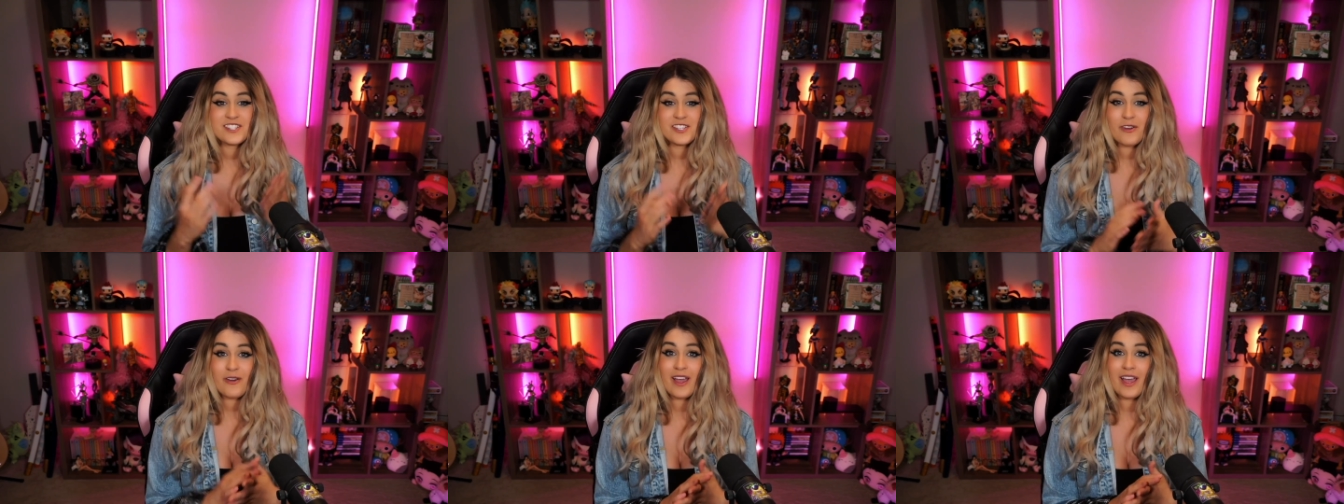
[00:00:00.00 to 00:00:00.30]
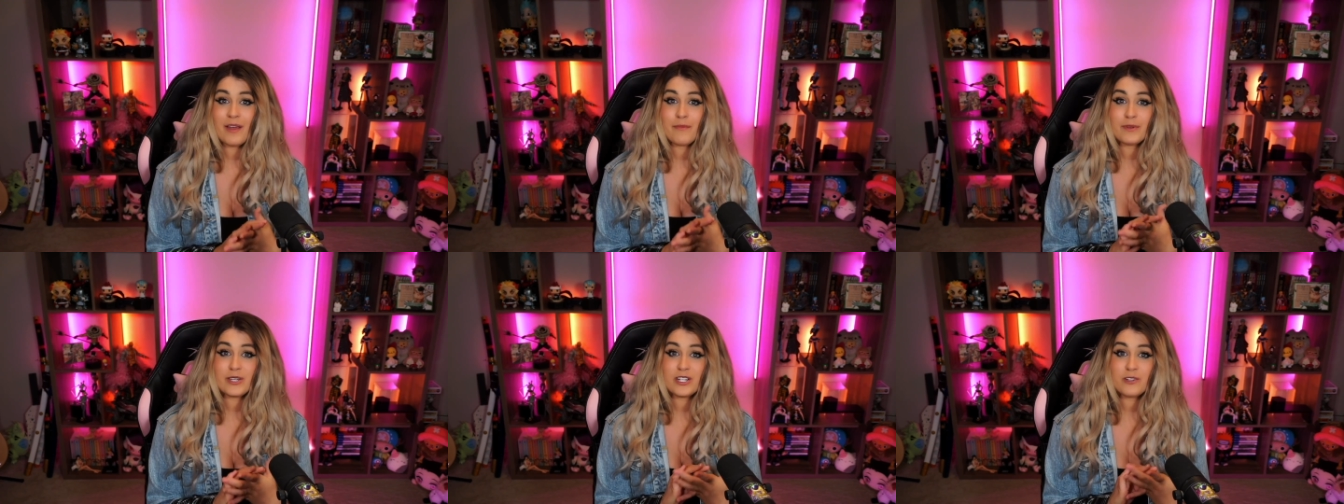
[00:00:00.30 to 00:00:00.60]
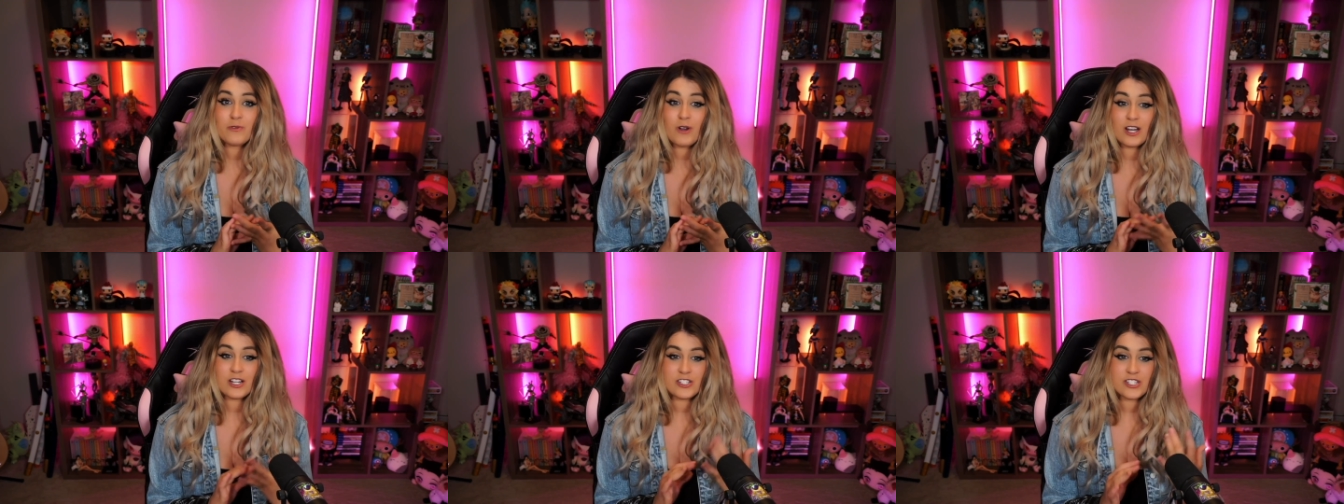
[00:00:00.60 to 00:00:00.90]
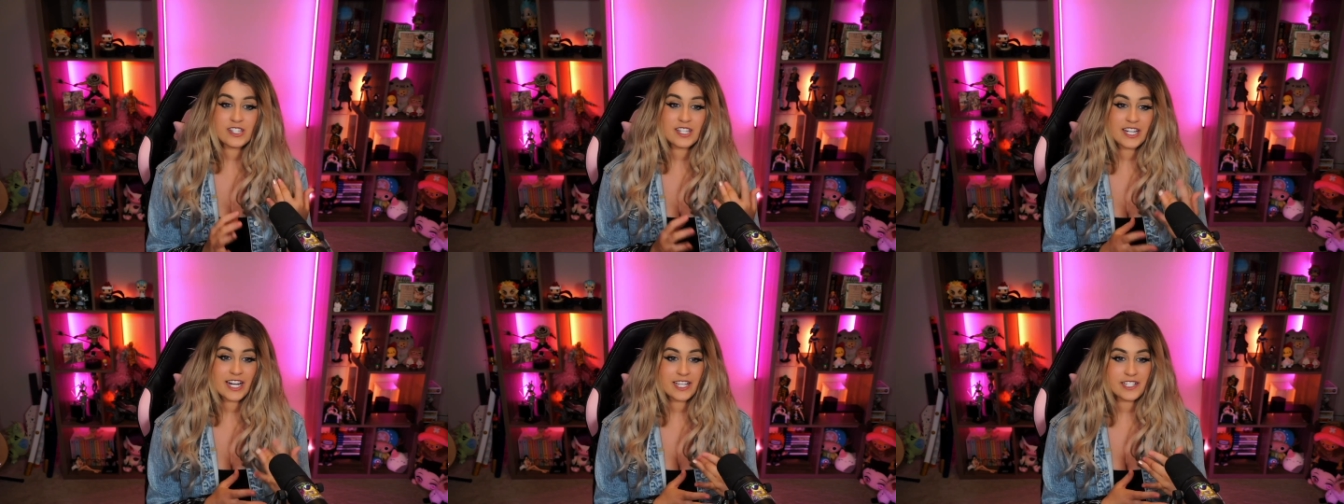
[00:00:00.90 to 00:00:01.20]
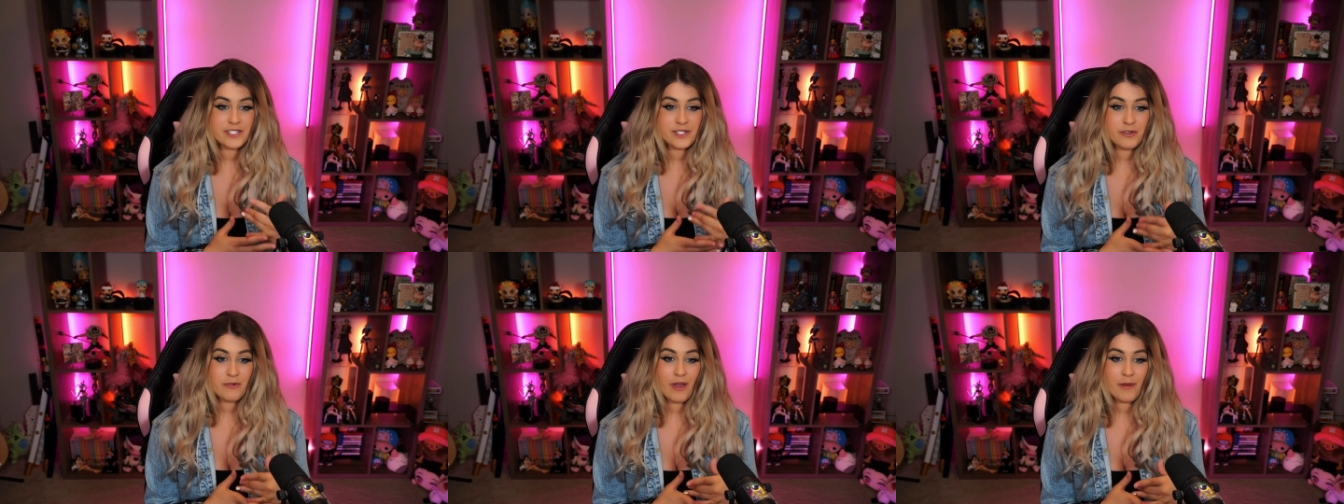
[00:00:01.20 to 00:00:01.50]
so I am gonna watch the
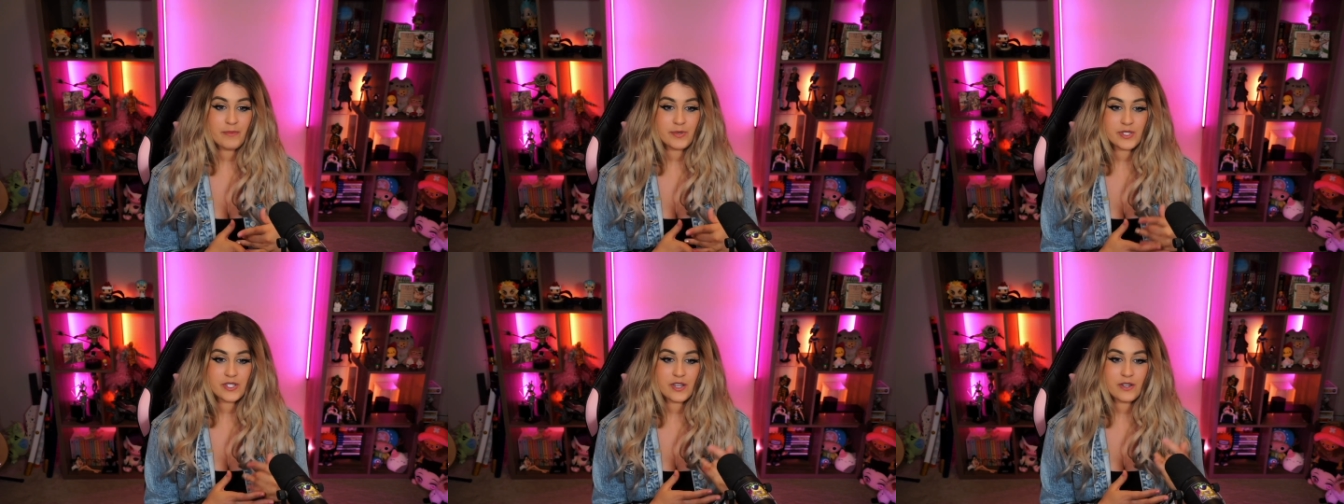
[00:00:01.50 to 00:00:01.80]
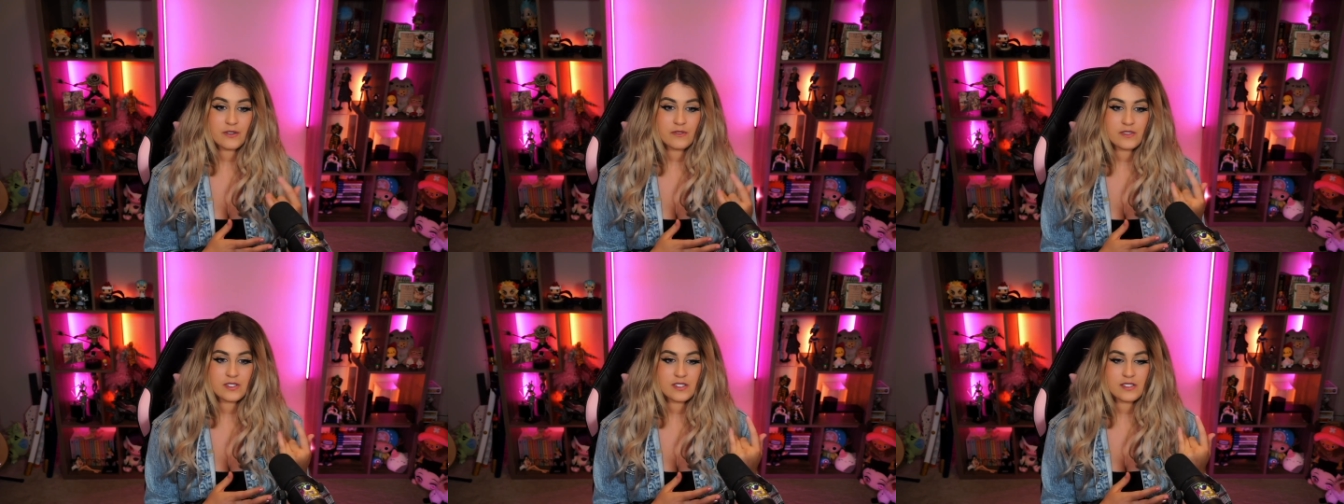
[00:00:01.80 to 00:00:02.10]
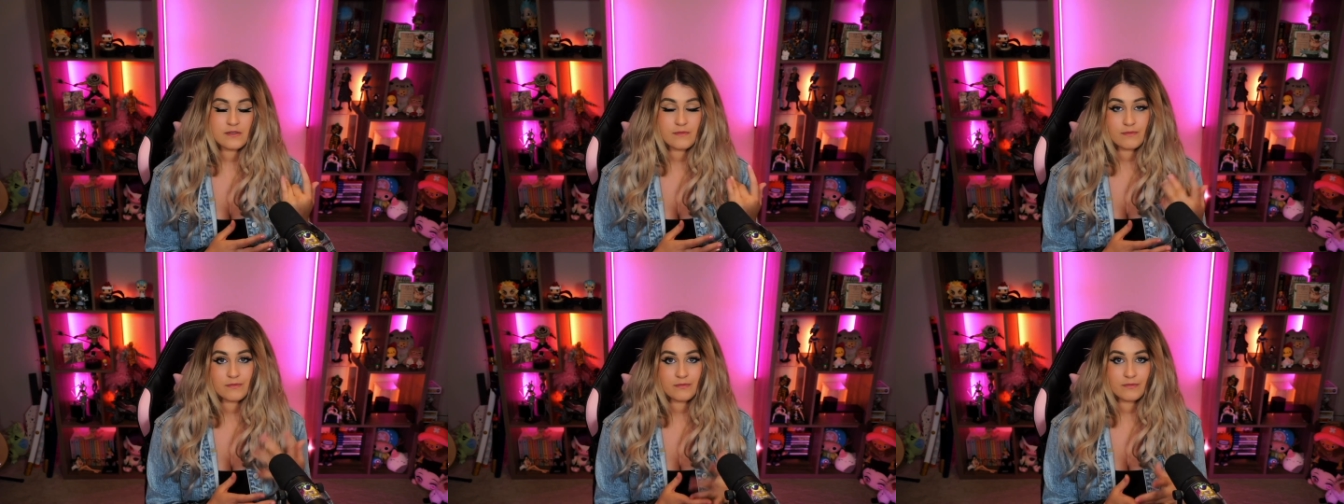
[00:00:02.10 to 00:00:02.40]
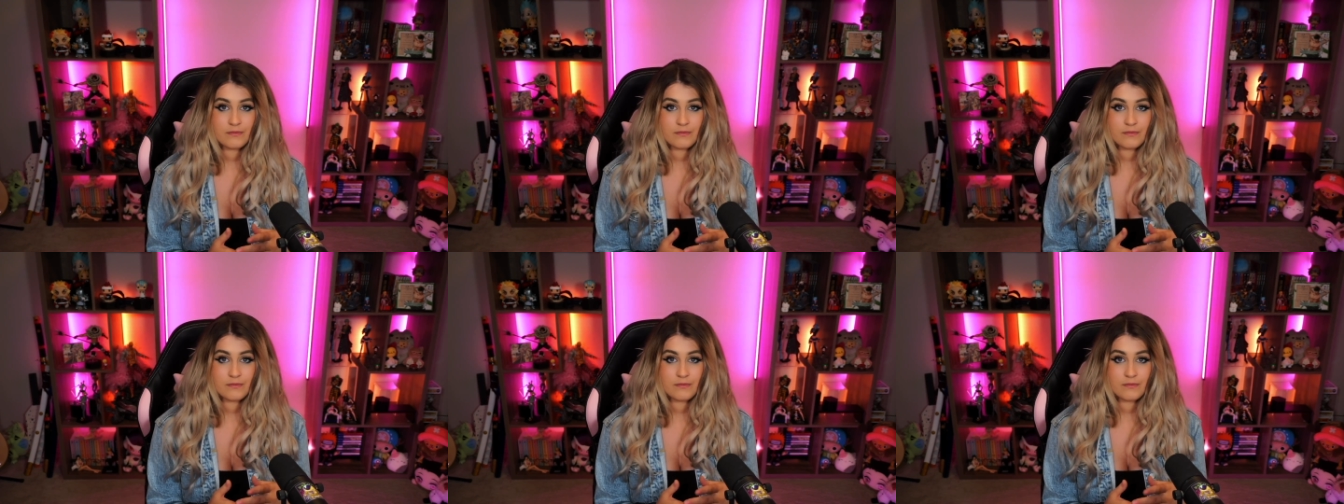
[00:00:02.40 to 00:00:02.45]
next two episodes